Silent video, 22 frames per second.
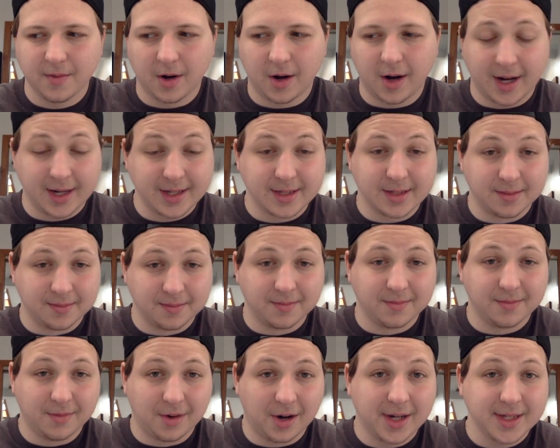
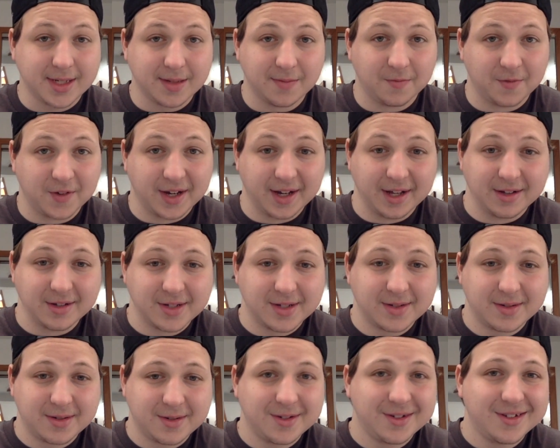awesome
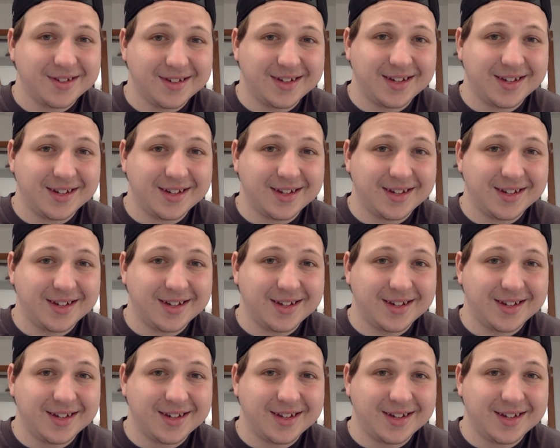videos,